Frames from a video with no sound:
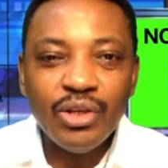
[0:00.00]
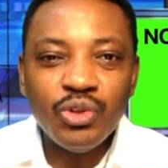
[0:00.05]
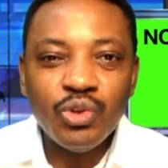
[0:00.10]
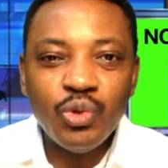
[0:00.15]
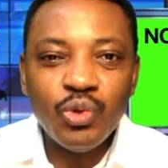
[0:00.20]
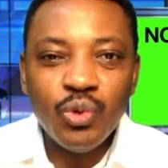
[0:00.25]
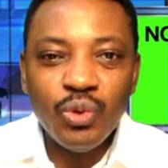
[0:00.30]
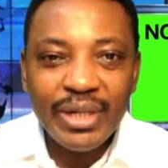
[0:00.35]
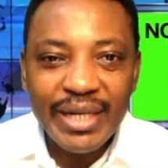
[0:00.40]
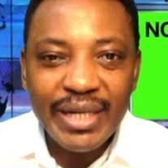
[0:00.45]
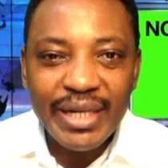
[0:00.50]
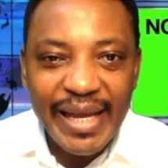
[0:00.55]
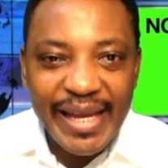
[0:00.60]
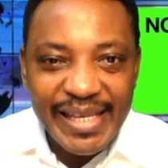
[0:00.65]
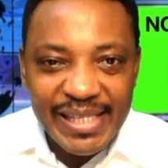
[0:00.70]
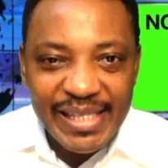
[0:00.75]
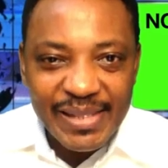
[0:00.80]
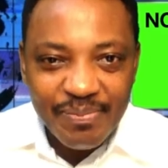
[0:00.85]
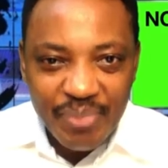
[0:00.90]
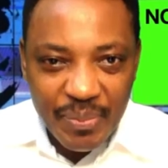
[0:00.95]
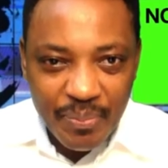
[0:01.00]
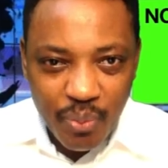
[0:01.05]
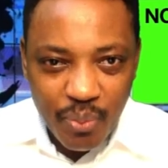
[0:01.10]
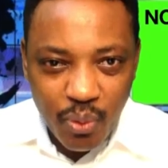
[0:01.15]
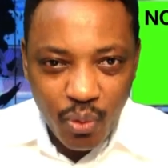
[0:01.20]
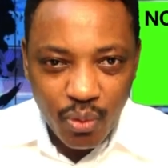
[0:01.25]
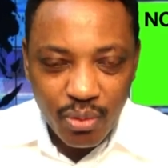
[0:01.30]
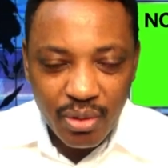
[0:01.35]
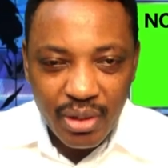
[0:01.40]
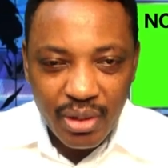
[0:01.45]
to raise
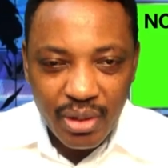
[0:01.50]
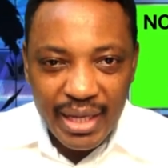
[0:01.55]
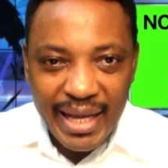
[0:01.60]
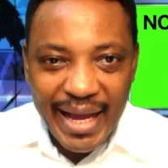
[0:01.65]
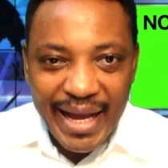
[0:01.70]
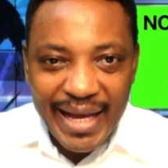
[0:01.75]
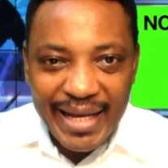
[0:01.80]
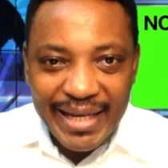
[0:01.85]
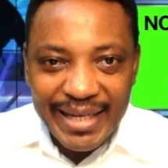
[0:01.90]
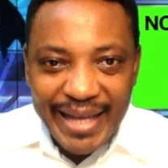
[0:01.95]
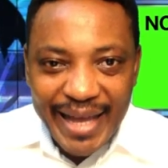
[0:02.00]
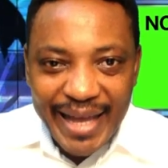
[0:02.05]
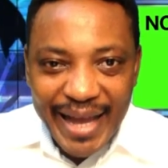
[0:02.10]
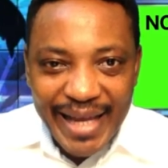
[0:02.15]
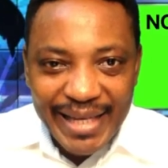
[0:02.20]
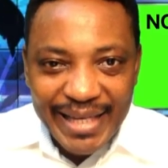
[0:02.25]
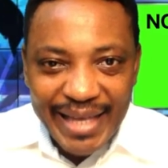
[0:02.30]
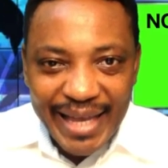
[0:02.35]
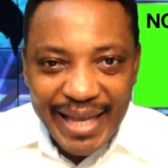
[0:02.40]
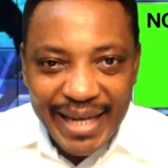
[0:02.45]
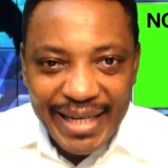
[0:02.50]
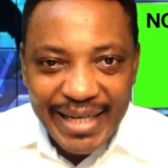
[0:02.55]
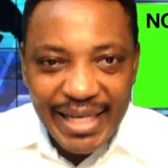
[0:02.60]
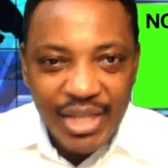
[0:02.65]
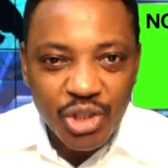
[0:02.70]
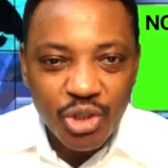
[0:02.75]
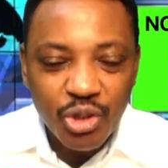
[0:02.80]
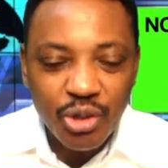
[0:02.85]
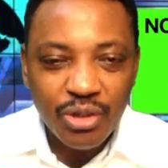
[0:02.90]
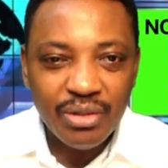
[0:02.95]
people and guide that
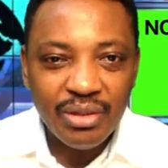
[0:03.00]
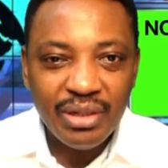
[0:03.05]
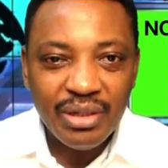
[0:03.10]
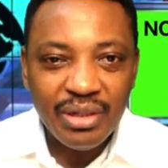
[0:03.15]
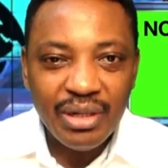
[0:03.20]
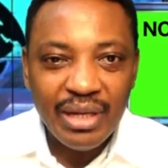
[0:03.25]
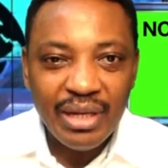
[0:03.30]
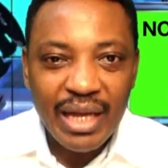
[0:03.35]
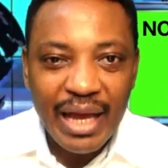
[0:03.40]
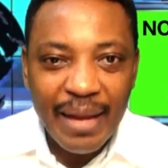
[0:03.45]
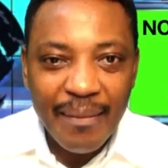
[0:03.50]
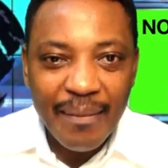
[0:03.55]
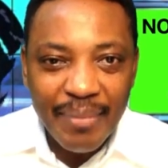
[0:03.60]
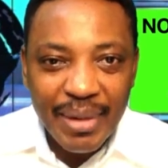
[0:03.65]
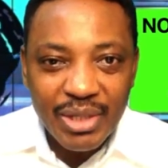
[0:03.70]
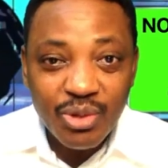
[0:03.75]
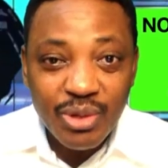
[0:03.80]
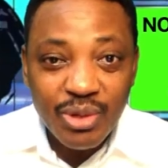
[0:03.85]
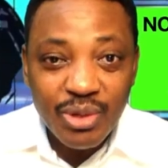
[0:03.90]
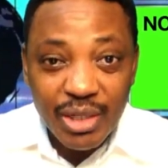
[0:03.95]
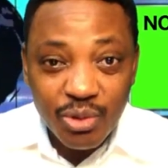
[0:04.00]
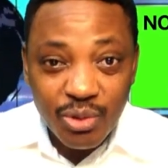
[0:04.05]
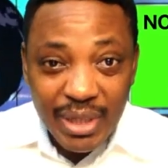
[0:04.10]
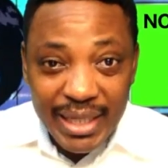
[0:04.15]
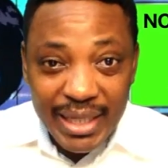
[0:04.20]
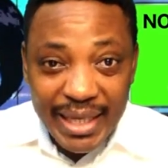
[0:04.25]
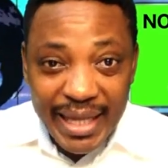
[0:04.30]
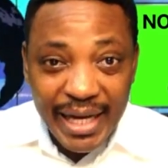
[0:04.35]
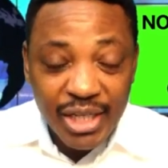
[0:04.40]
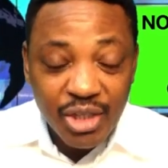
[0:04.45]
nation, Ambazonia, to the
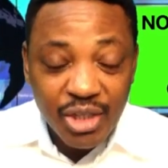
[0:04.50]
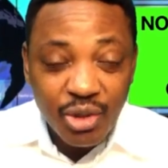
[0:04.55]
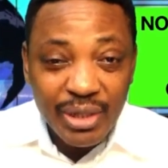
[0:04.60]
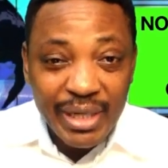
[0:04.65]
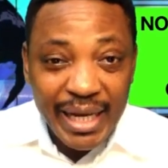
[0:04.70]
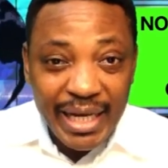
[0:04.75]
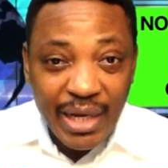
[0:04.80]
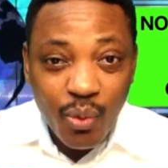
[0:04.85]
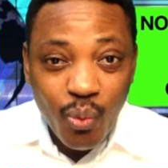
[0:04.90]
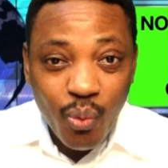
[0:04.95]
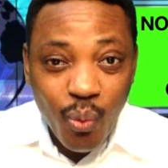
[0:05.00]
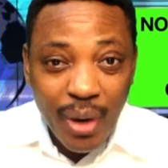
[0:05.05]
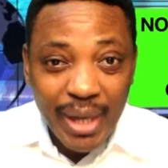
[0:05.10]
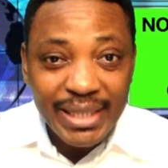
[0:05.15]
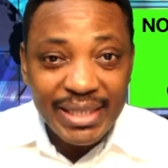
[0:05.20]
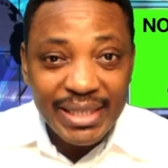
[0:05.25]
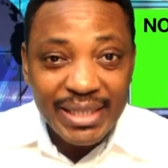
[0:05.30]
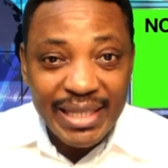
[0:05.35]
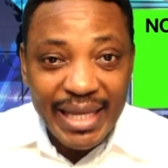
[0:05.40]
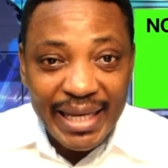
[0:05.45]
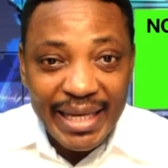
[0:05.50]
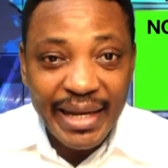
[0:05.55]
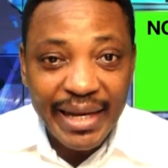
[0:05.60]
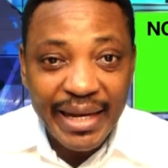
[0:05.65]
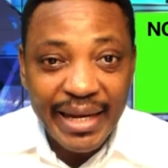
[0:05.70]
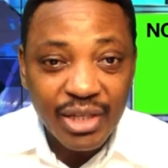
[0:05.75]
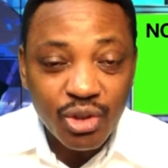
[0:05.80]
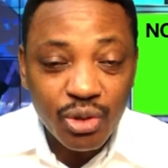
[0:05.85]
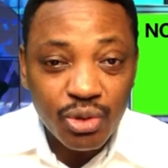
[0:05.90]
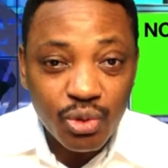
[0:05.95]
direction that they want that
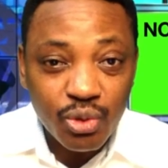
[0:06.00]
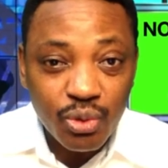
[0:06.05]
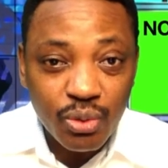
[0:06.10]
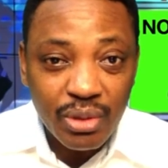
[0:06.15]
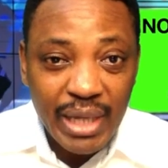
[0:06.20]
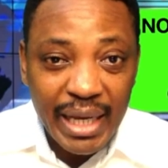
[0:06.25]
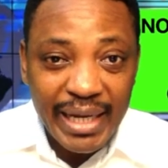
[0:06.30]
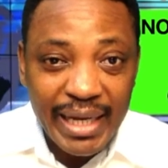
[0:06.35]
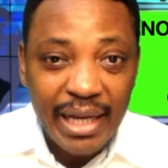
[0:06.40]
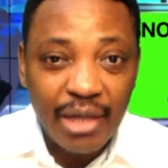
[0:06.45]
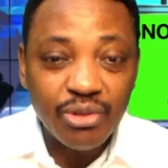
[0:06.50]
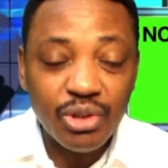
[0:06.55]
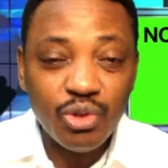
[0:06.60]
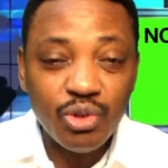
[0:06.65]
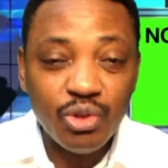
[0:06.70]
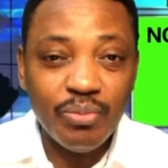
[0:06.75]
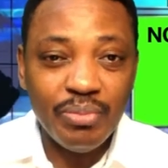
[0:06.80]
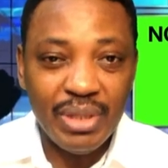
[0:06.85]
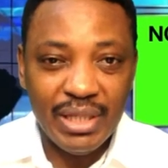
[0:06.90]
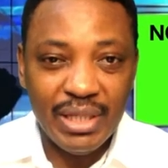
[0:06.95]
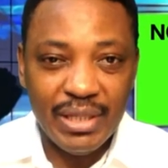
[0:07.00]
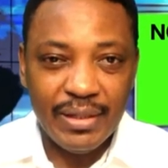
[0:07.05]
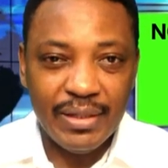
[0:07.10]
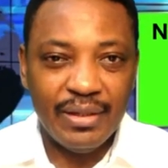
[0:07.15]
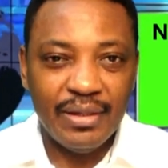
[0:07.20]
direction, that country to be.